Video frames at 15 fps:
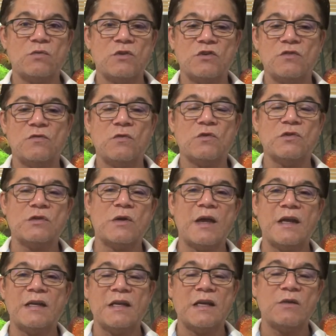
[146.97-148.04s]
which you've also
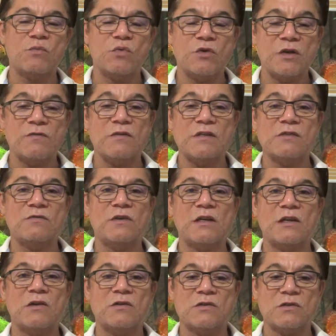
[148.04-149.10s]
had in previous
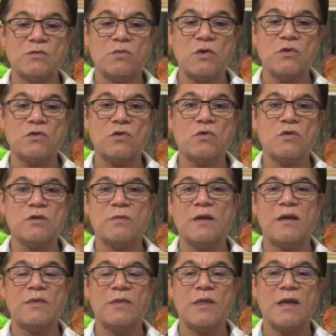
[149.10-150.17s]
videos as well, talked
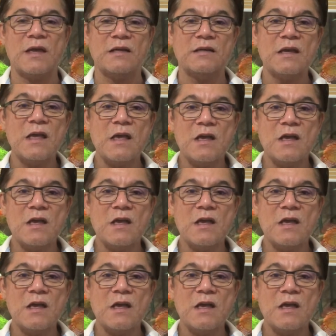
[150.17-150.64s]
about that.